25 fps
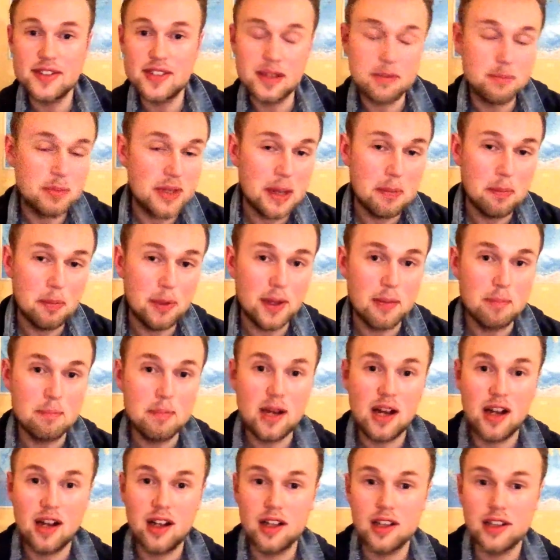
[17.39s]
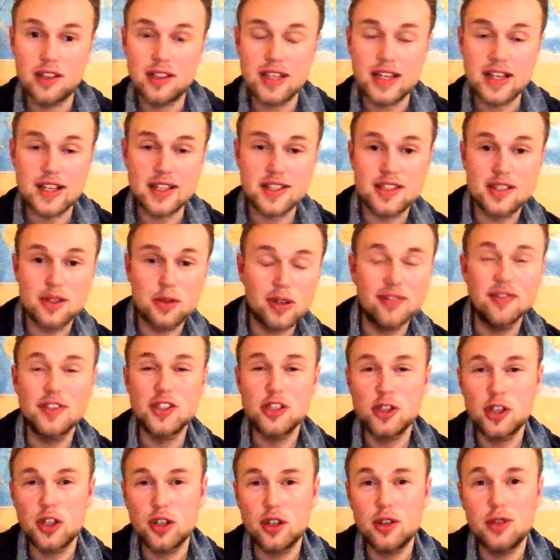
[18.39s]
and people in politics who have
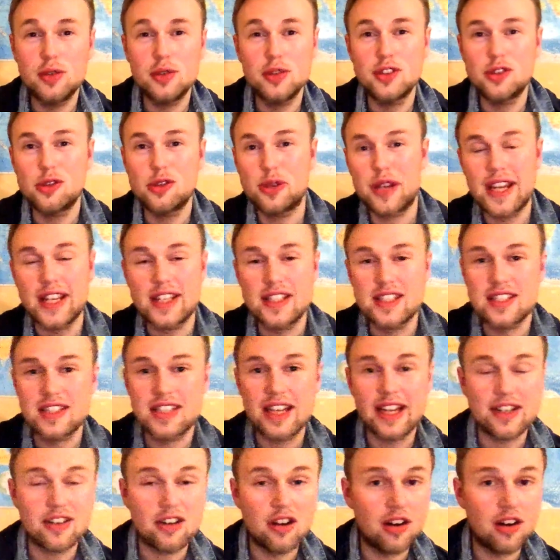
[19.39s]
shown traits that